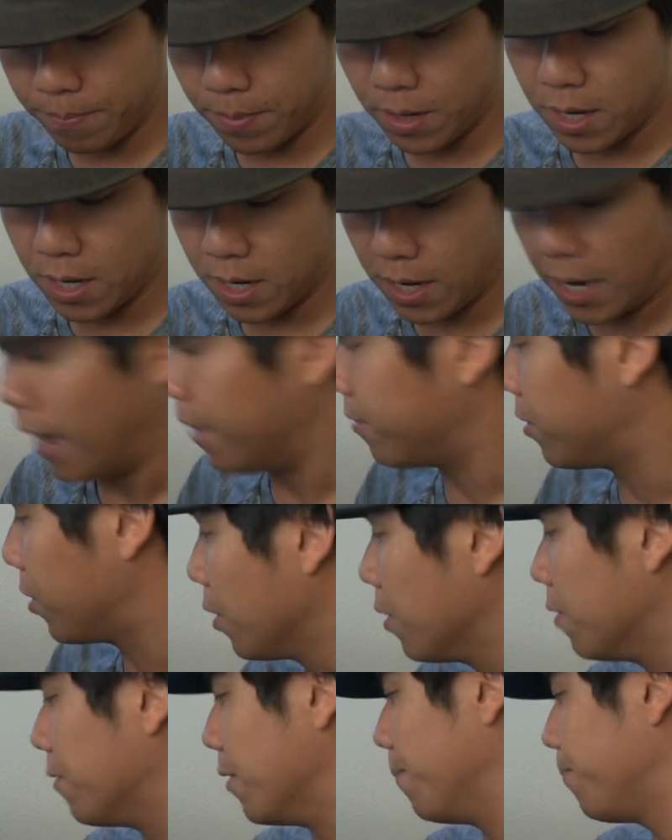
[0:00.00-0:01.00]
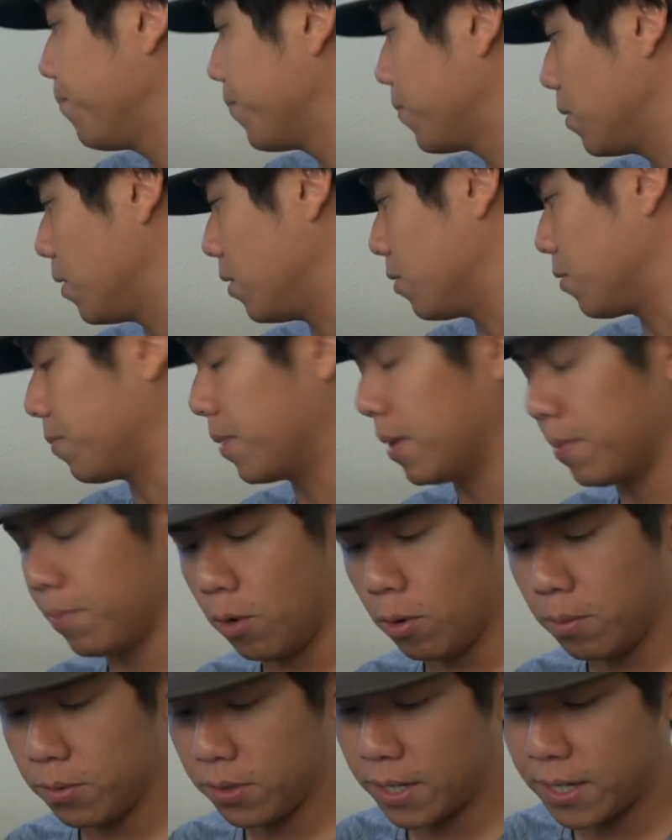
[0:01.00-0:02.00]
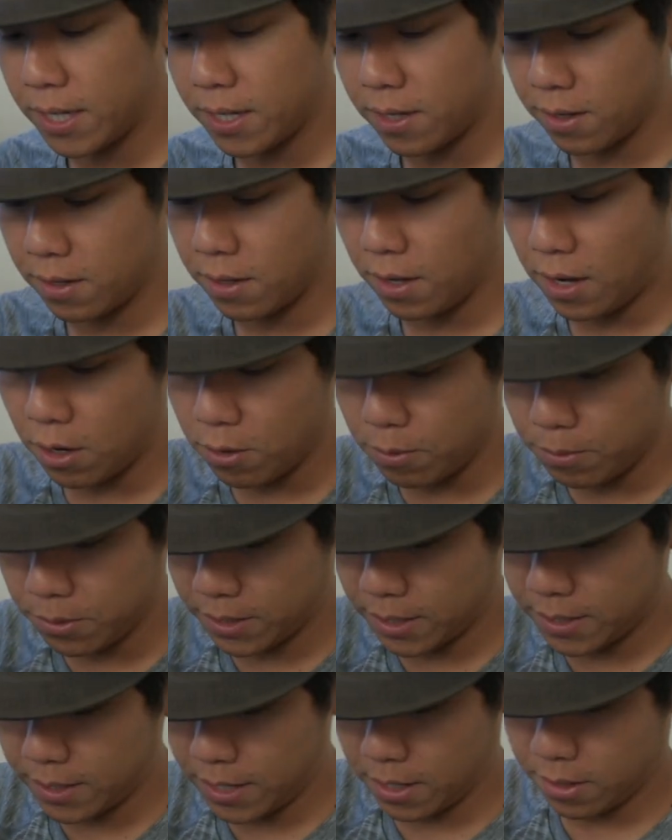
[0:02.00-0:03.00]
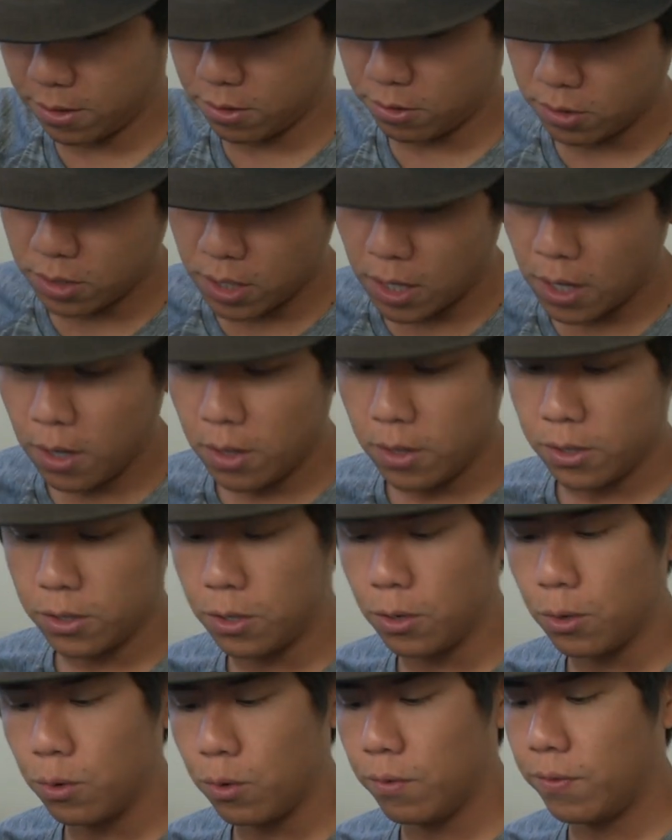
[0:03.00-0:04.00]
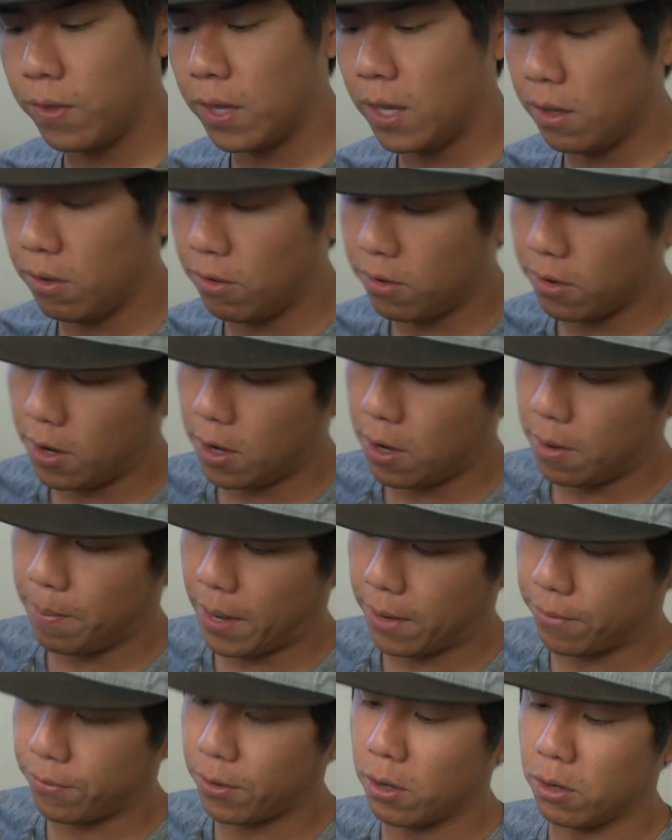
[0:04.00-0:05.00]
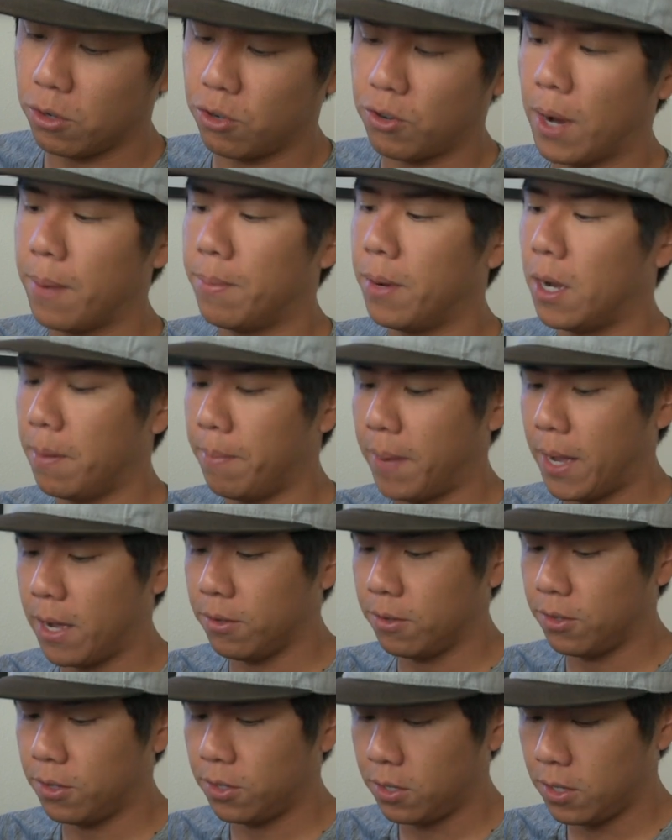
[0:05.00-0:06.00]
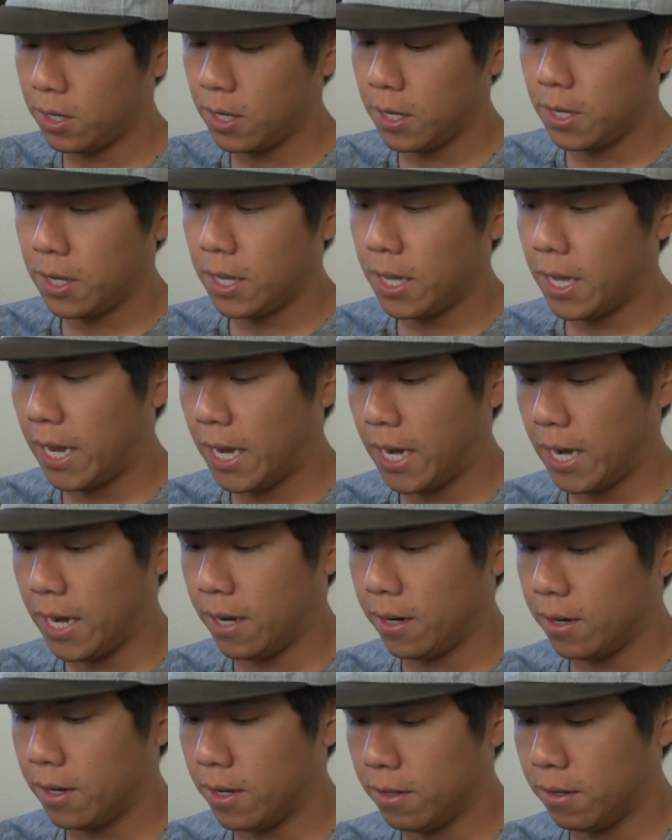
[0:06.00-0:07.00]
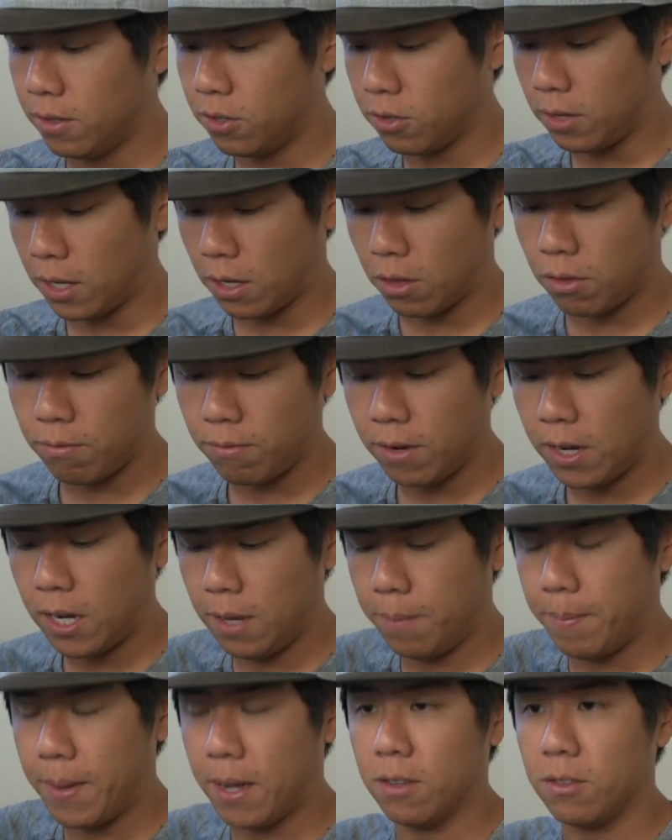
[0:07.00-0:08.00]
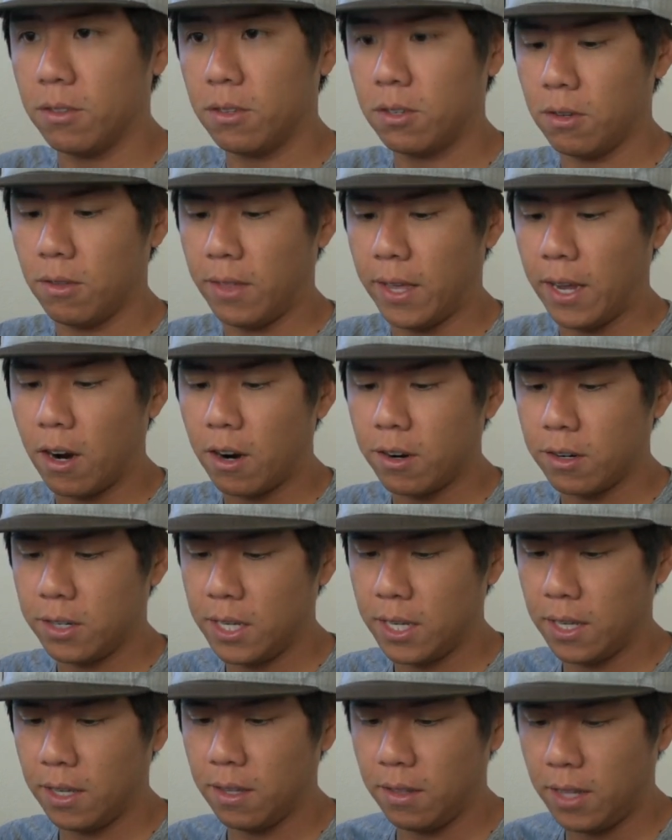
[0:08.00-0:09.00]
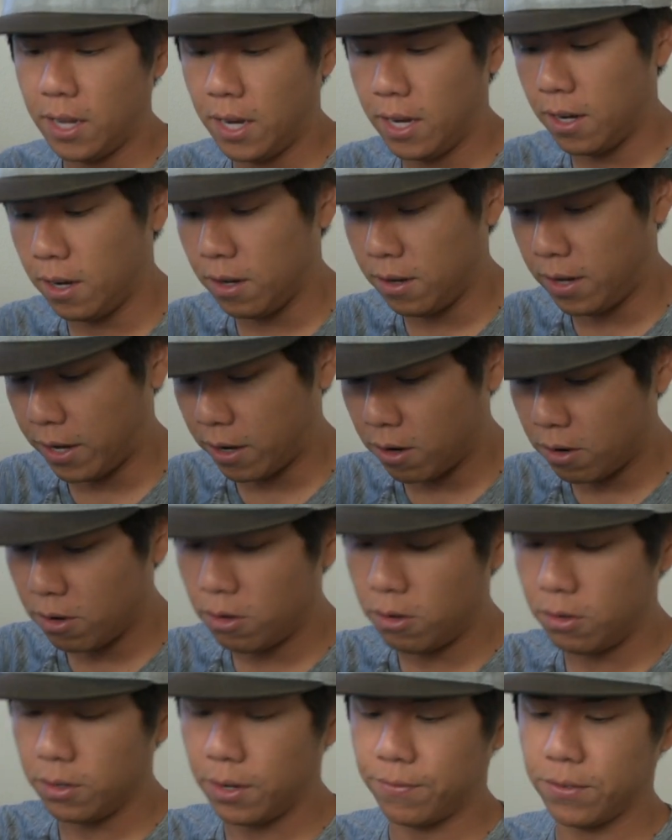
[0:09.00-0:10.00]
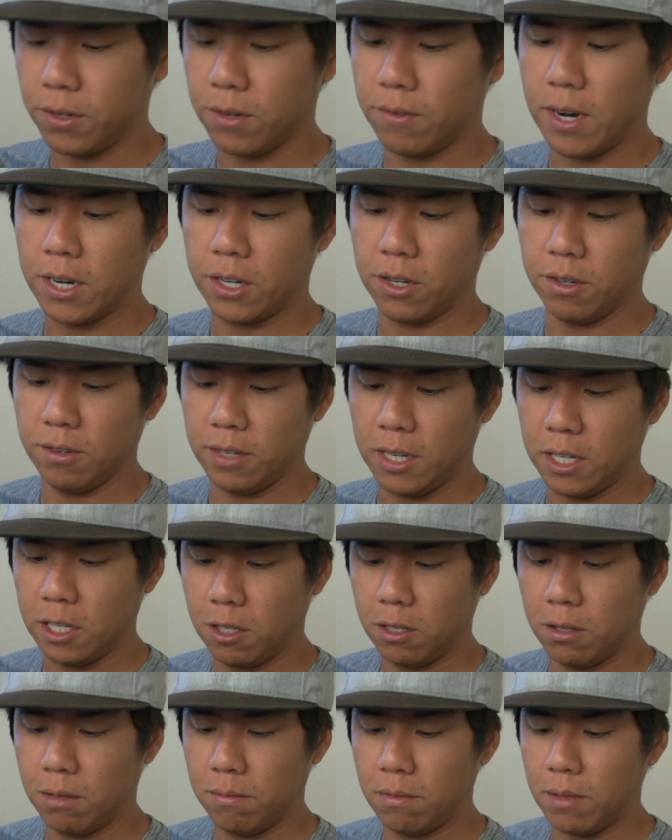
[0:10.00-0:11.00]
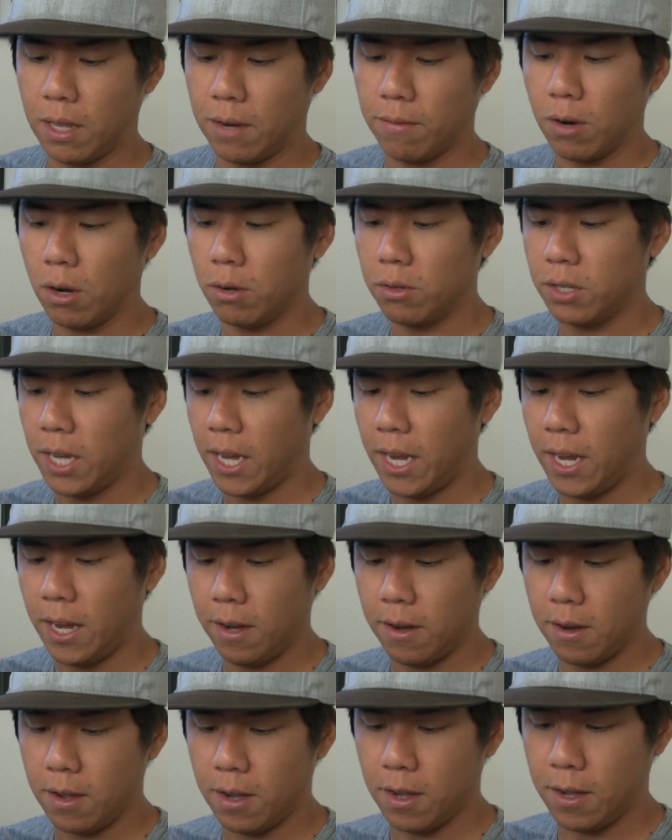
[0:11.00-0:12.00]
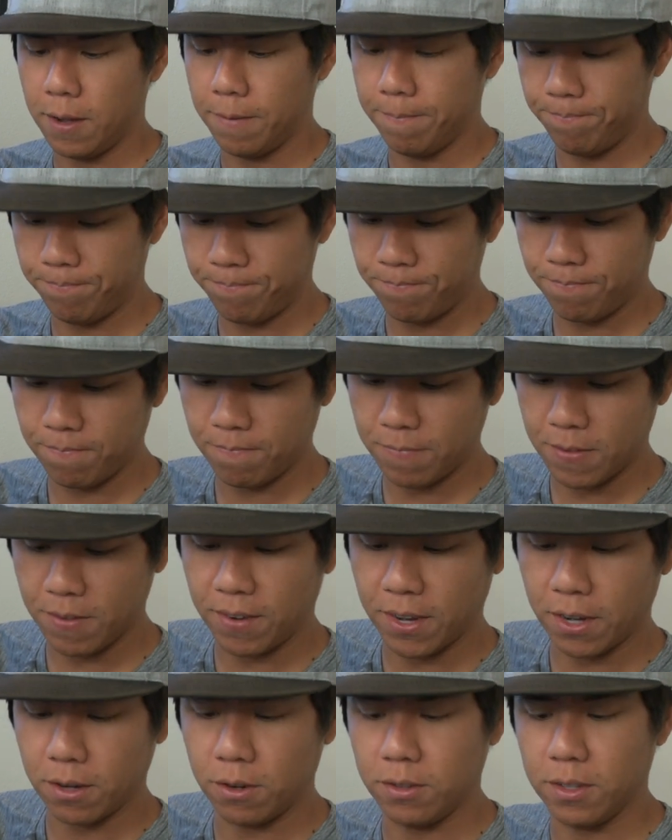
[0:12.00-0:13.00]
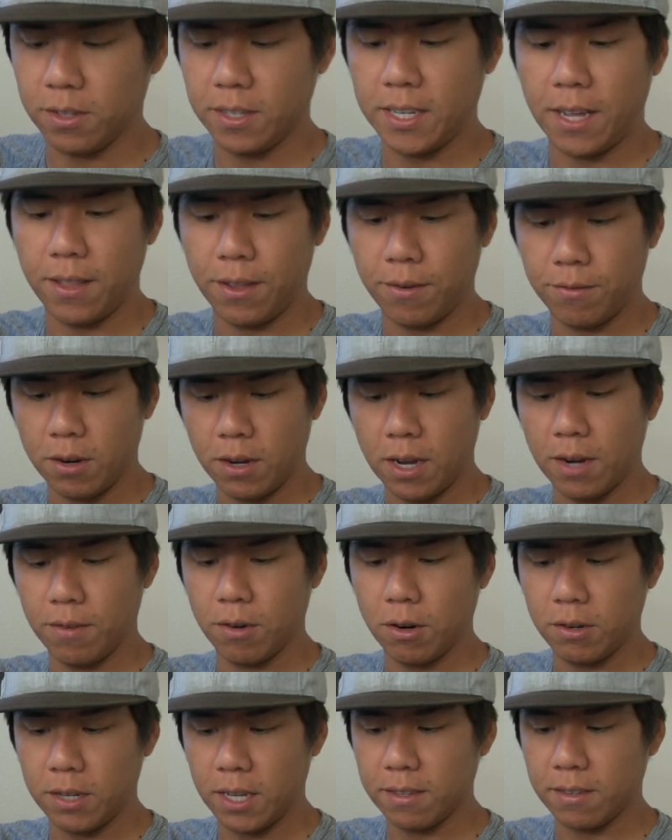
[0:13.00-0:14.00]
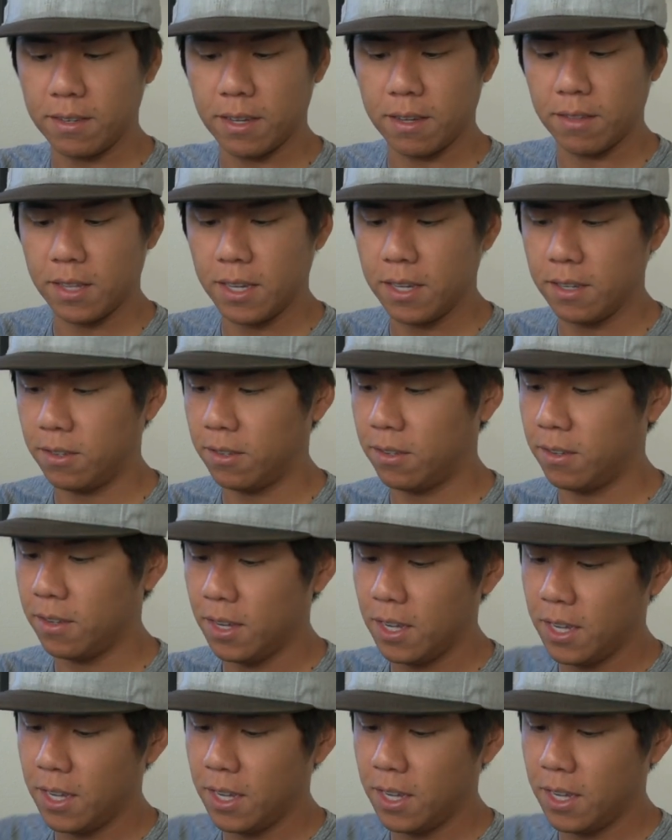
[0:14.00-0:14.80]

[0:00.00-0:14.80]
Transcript: I have two of them. These are almost identical. Two of these Manfrotto tripod mounts, and these are like 3D mounts, so they articulate in like all different directions. They rotate. If I can hold this, yeah, it rotates like this,